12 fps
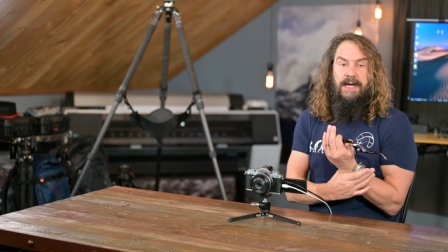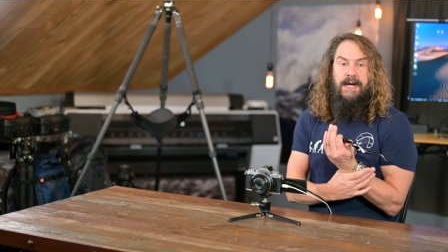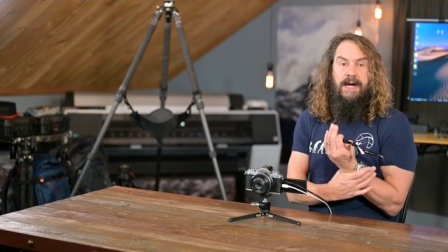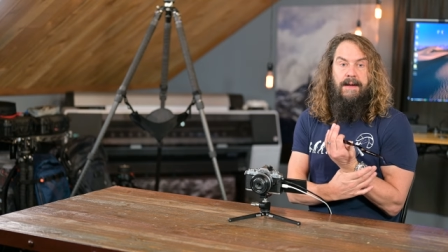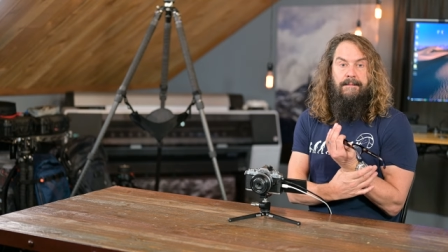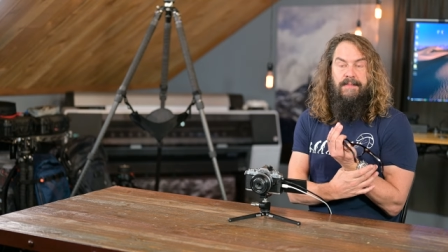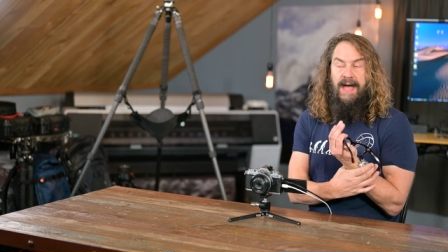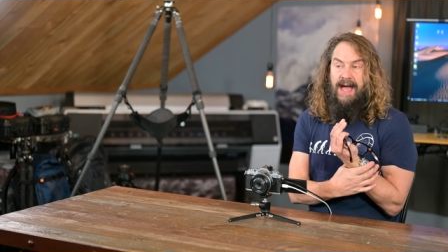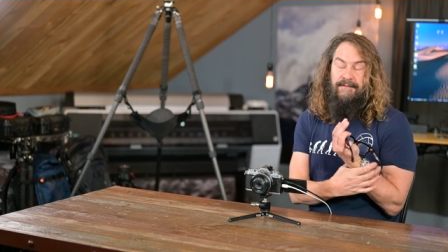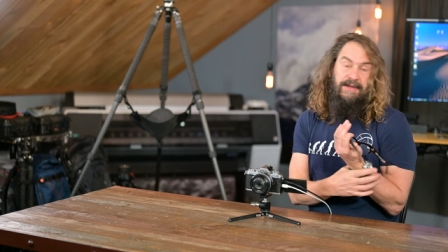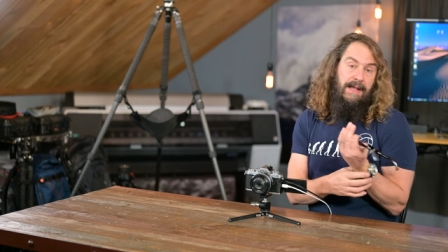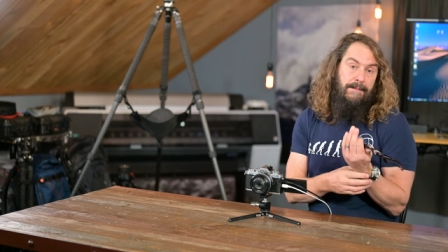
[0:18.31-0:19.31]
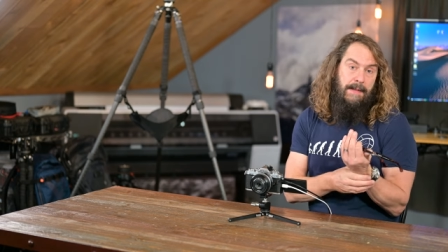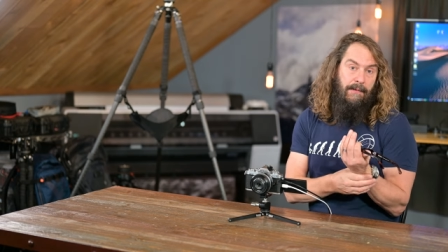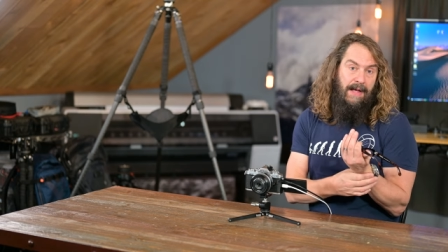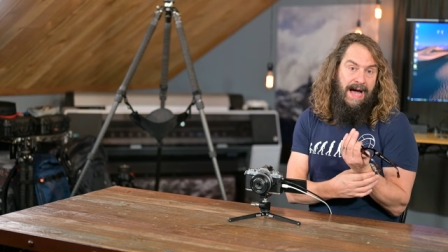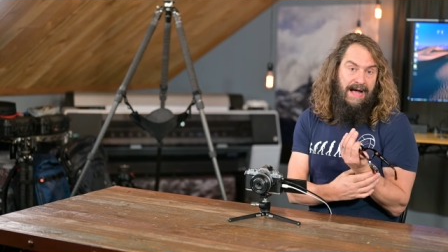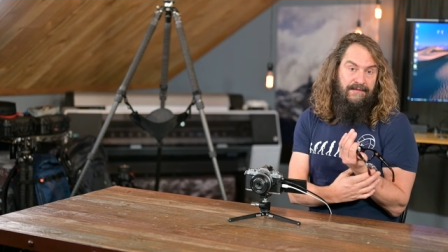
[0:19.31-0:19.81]
Um, I often get
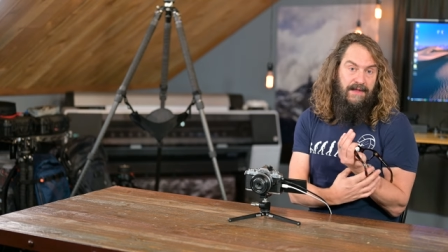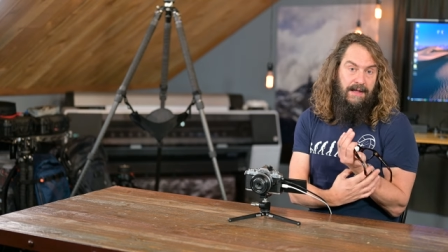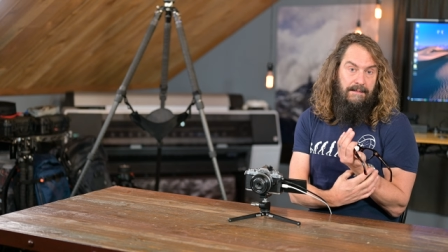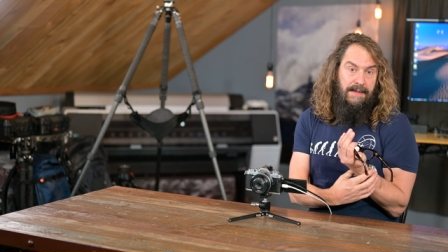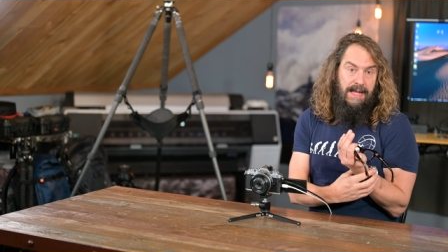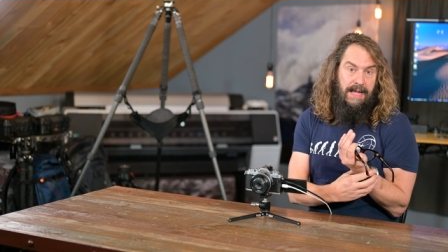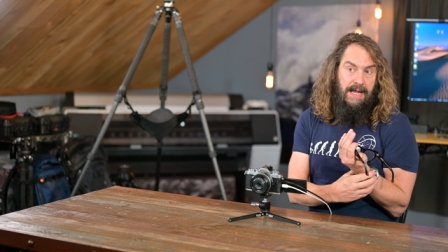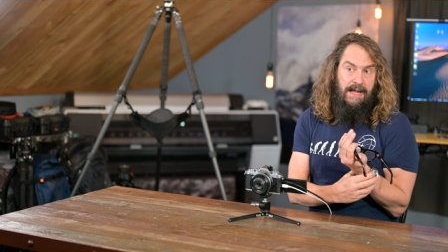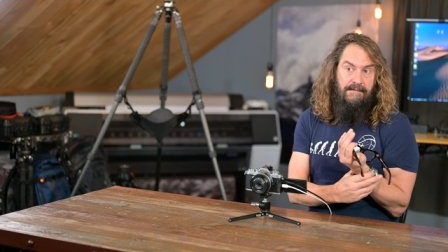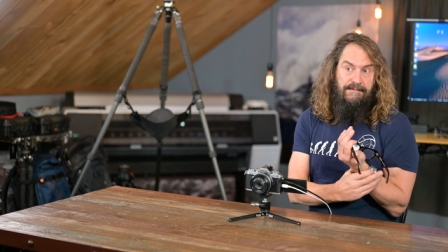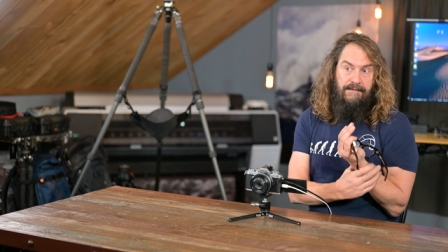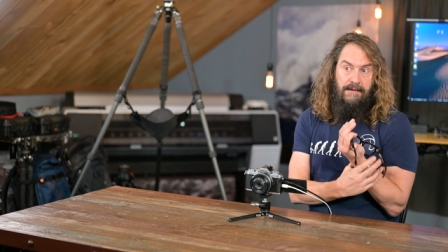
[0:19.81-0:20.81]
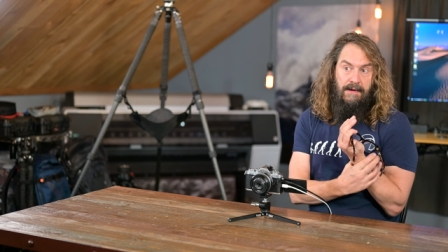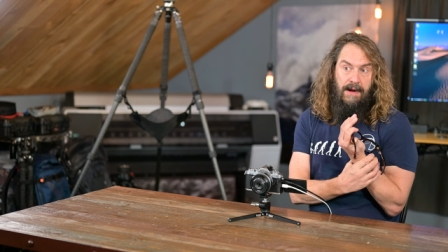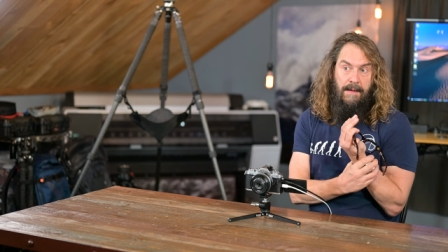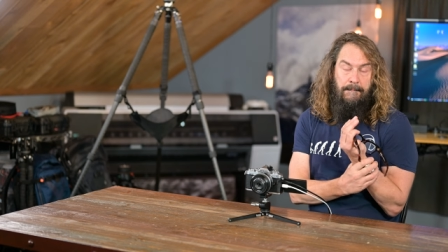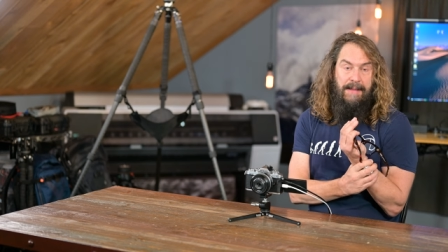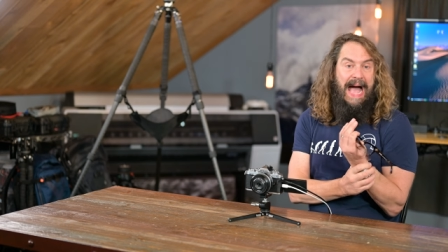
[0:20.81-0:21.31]
people asking me for
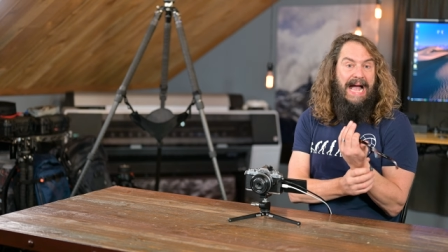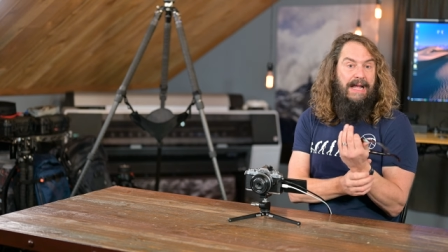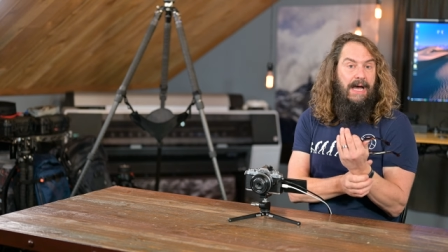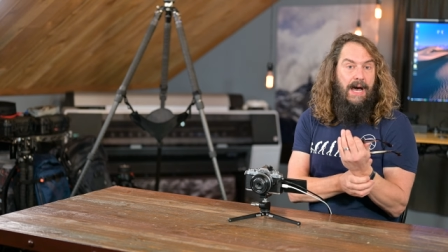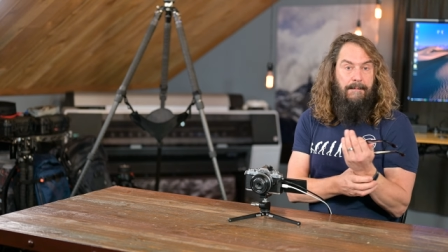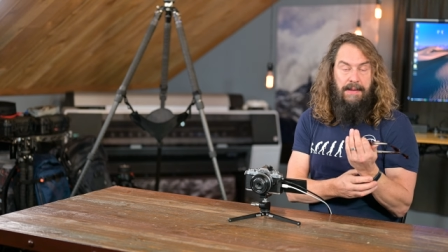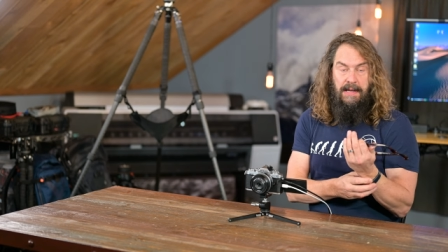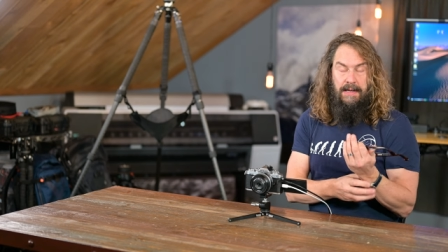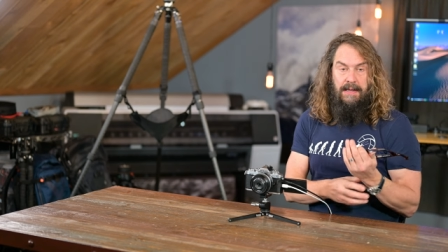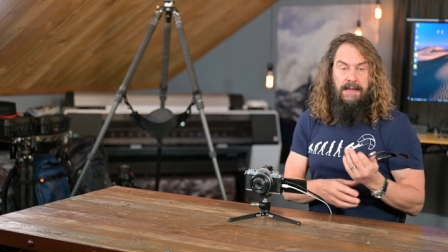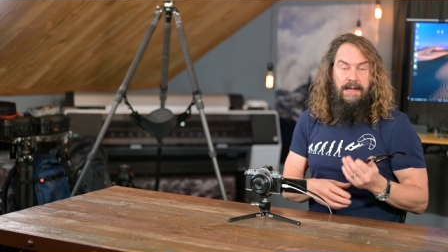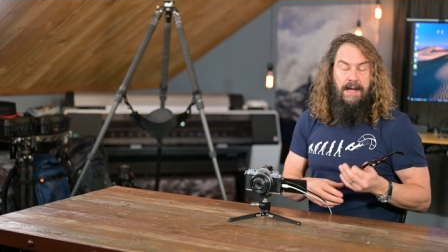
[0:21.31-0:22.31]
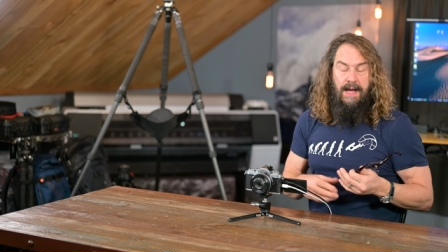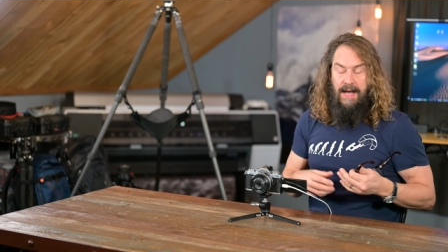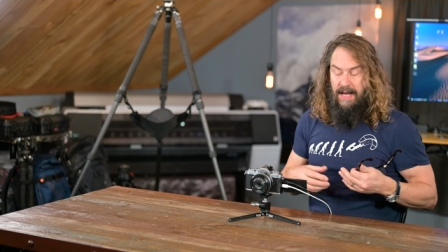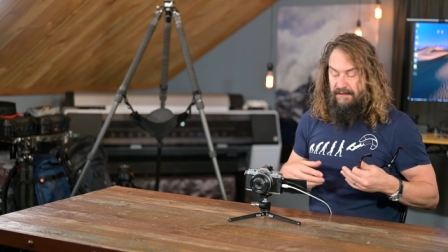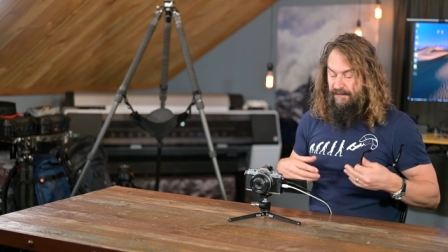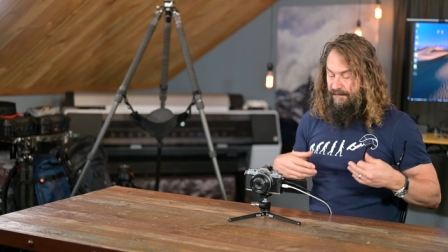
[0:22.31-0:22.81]
a backup.
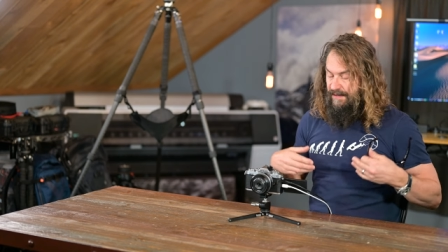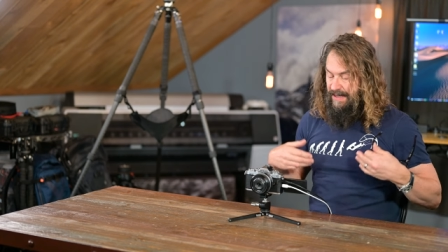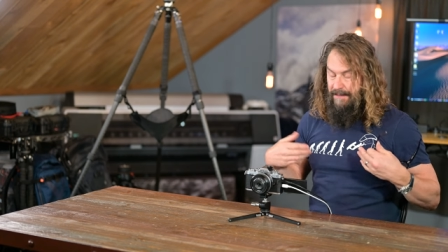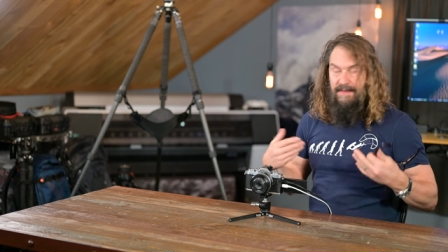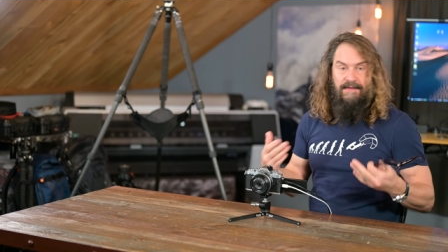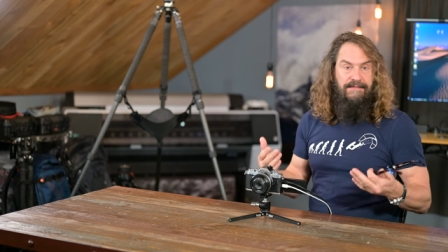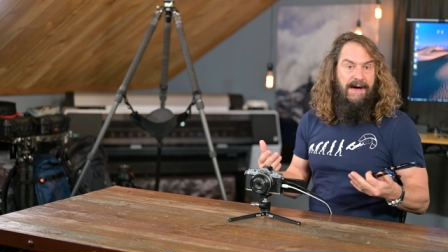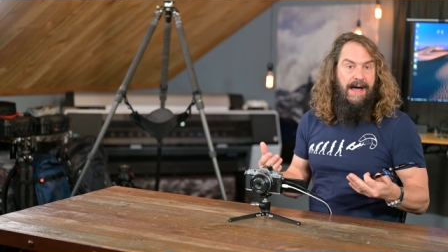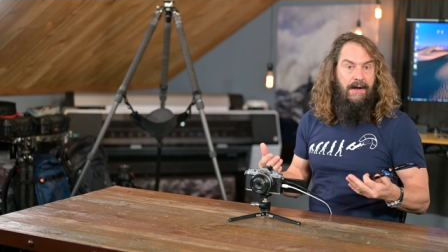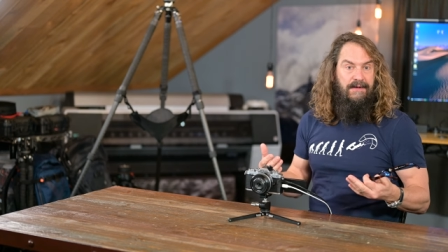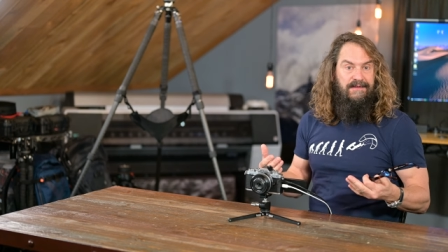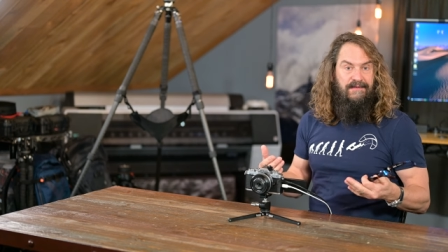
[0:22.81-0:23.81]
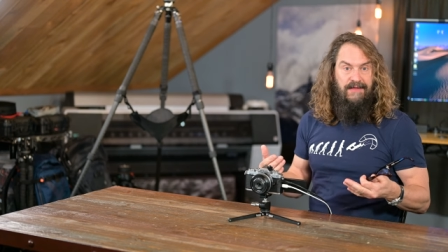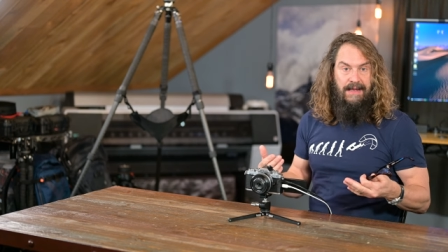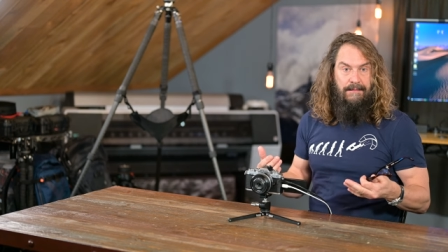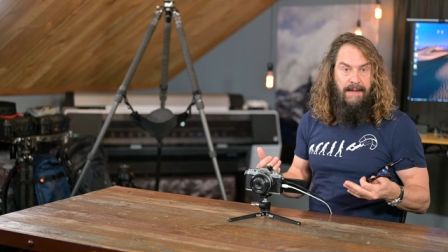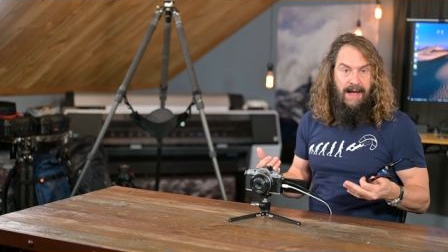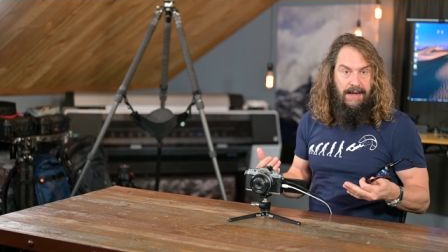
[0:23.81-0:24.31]
Uh, just give me the file to
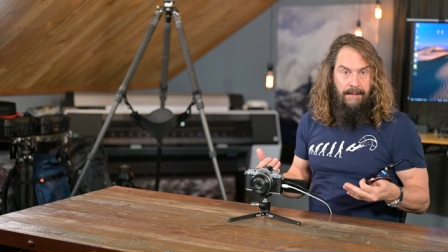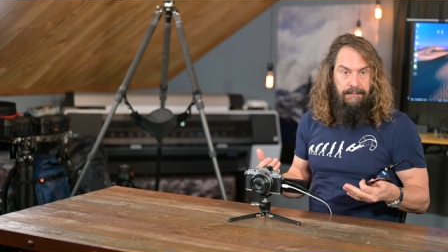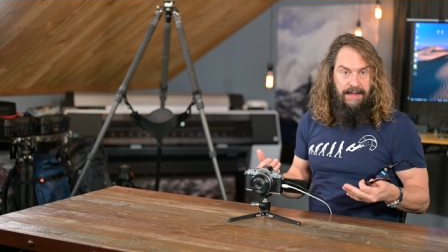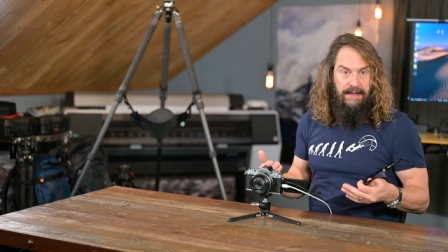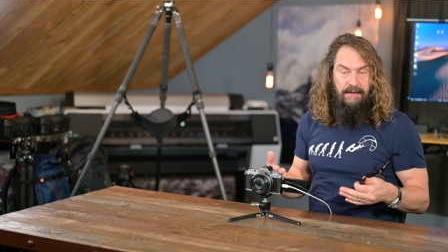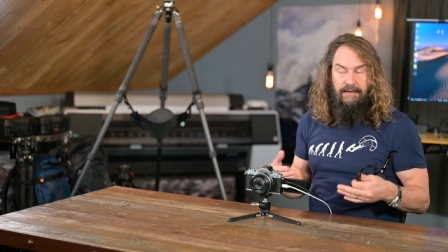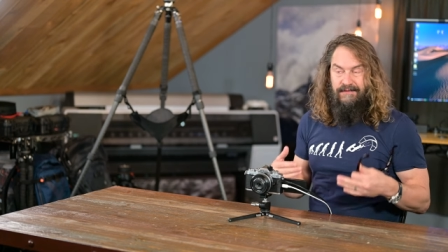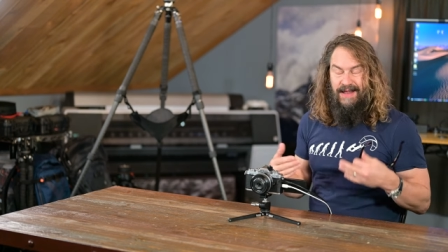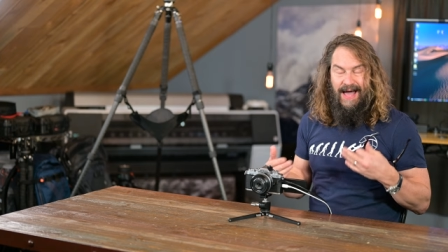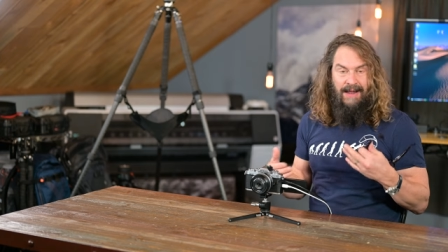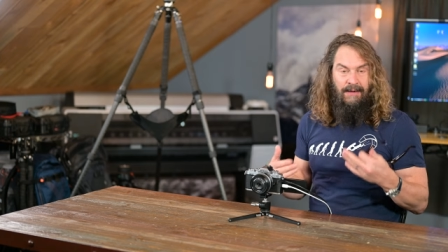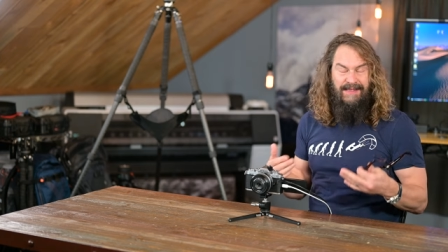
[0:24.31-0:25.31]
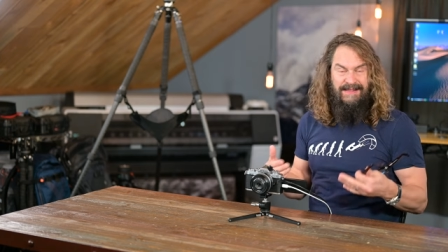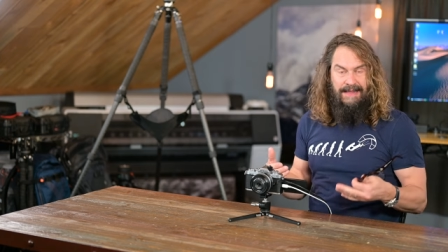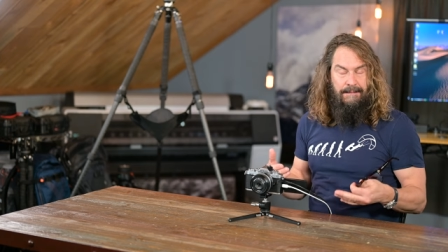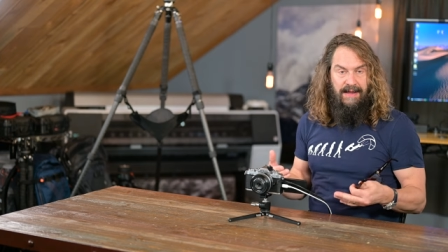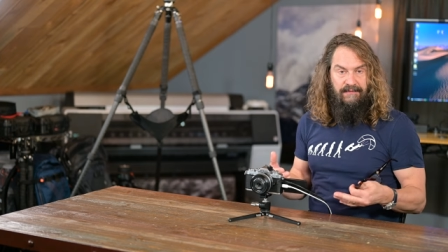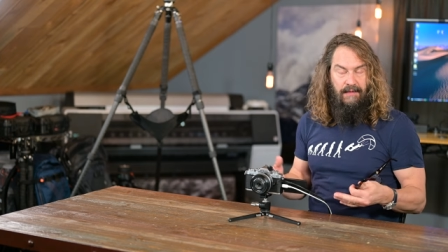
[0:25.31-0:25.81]
set mine up like yours. And I don't think
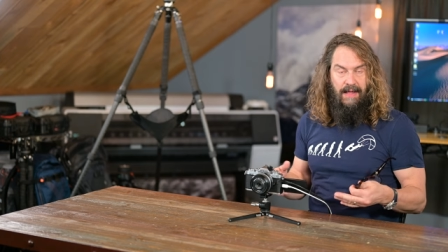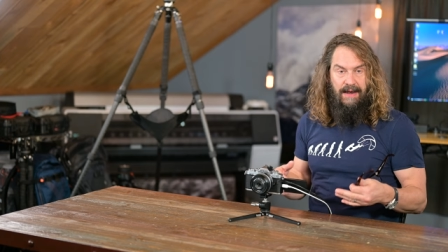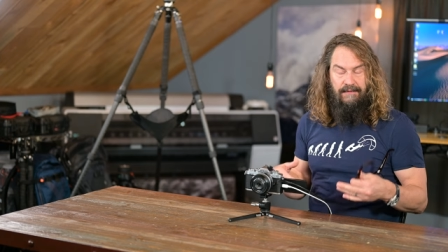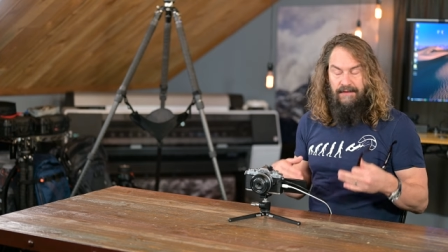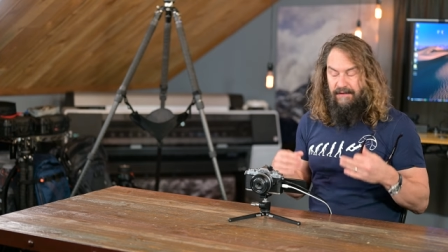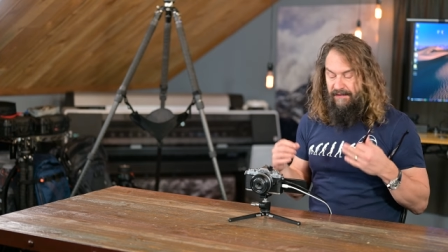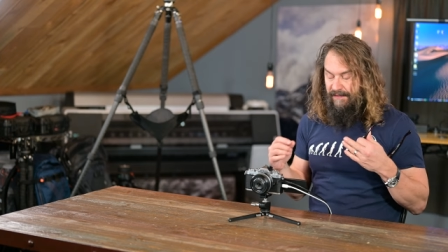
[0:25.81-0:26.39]
that makes a lot of sense.